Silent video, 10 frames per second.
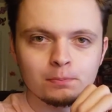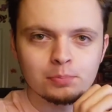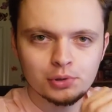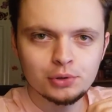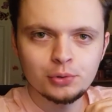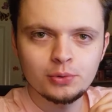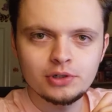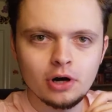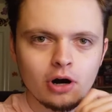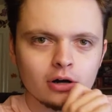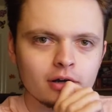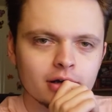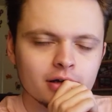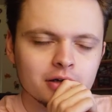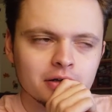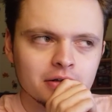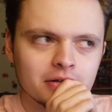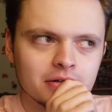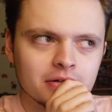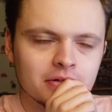blue dog
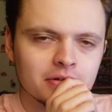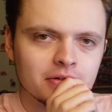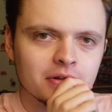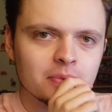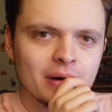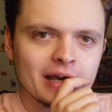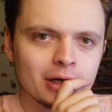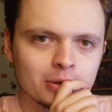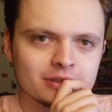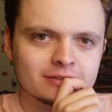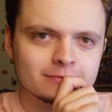than my own.